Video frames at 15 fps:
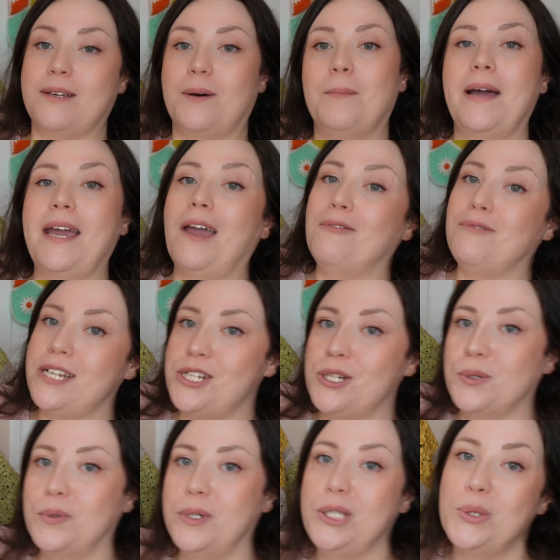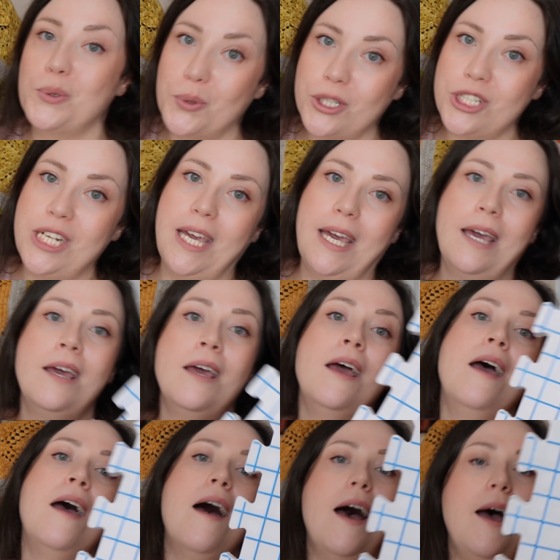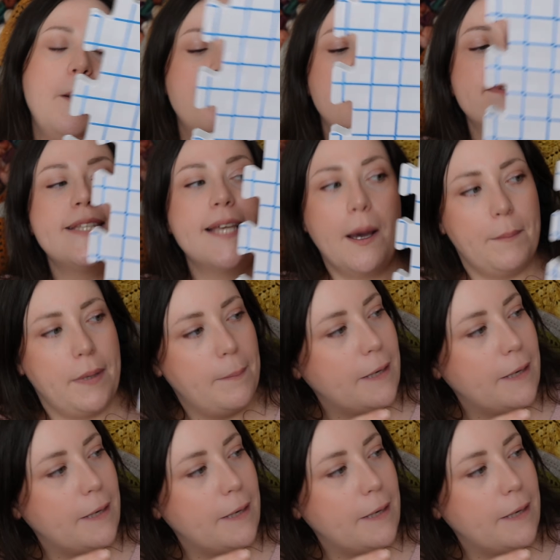on my original Yorkshire sampler